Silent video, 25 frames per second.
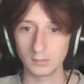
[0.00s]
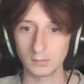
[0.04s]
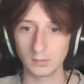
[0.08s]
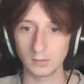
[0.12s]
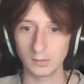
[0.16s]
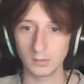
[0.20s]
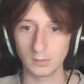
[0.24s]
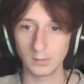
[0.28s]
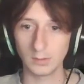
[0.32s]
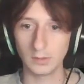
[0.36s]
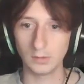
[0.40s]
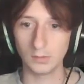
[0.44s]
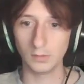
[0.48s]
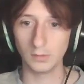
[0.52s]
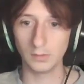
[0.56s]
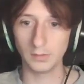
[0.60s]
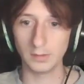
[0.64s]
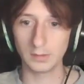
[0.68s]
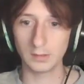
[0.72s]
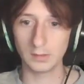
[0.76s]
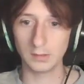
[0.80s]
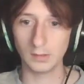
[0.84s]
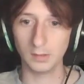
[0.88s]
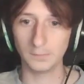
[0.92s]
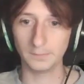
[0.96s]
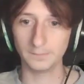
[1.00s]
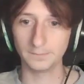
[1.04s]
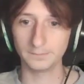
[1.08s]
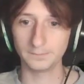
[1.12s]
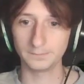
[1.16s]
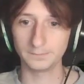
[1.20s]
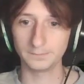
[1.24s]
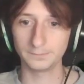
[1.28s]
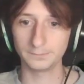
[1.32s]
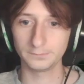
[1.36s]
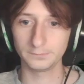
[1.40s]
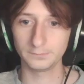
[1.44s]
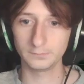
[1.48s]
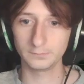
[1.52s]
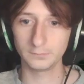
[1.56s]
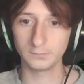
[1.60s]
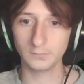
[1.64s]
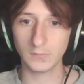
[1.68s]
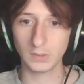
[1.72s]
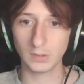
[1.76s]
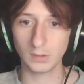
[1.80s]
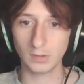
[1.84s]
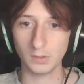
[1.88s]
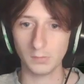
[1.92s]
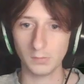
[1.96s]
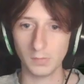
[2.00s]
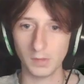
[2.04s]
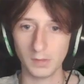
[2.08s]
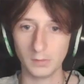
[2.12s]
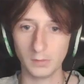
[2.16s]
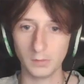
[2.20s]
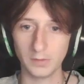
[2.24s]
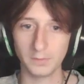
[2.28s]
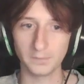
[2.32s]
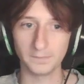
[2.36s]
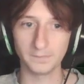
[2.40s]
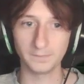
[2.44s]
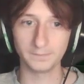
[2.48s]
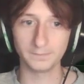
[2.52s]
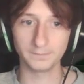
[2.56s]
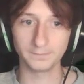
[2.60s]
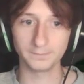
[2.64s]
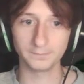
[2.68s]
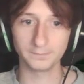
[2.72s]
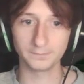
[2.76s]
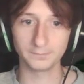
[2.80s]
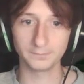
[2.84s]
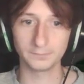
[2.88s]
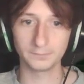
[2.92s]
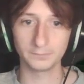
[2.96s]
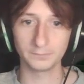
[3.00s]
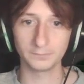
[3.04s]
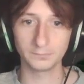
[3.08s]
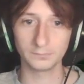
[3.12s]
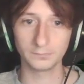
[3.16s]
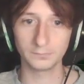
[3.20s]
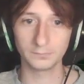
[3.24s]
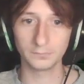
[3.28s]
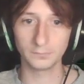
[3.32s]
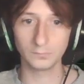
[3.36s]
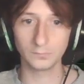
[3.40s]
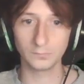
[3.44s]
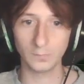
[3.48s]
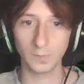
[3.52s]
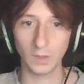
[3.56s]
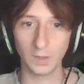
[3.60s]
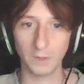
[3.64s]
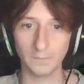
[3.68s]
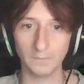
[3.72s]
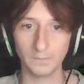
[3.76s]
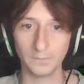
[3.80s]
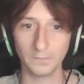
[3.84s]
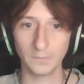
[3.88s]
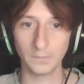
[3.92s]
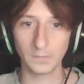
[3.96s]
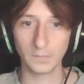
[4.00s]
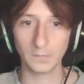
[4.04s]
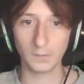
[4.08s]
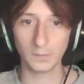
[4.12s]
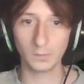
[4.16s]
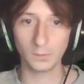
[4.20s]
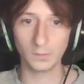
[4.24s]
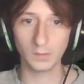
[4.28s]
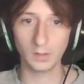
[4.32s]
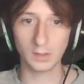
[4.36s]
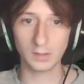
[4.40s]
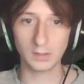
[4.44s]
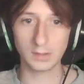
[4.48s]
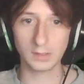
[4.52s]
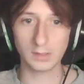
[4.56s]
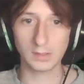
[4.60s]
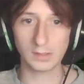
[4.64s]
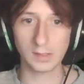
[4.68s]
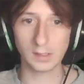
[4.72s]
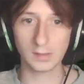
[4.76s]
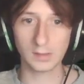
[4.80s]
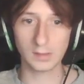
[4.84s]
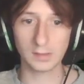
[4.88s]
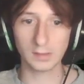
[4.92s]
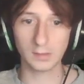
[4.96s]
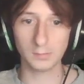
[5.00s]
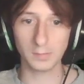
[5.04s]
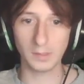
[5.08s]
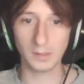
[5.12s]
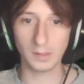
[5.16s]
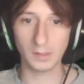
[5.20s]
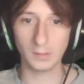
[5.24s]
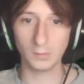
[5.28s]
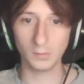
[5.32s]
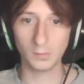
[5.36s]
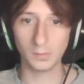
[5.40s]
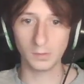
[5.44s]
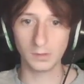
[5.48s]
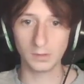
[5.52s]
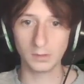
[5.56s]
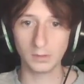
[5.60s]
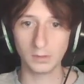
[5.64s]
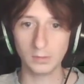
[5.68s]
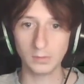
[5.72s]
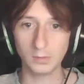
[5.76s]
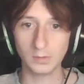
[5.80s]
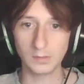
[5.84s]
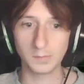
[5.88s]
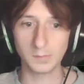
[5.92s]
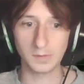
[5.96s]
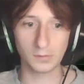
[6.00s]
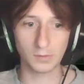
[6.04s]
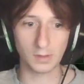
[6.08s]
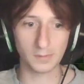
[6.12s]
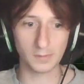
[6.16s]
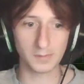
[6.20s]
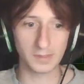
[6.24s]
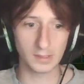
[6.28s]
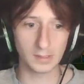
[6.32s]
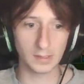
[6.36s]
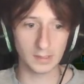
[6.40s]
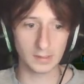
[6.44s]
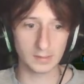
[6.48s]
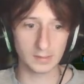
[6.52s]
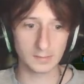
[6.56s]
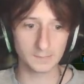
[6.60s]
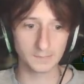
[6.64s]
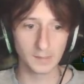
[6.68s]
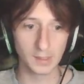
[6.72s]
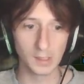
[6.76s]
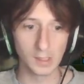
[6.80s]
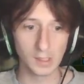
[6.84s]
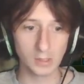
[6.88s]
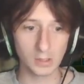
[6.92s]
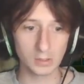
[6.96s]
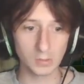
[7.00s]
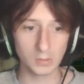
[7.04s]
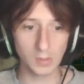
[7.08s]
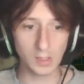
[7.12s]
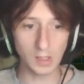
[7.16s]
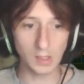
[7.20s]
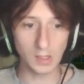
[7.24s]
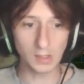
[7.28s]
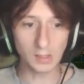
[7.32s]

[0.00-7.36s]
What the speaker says: Just going to ignore this lot. Just don't bother with them. Right. We've got ourselves gathered up here. What we're going to do is be grabbing this. Because we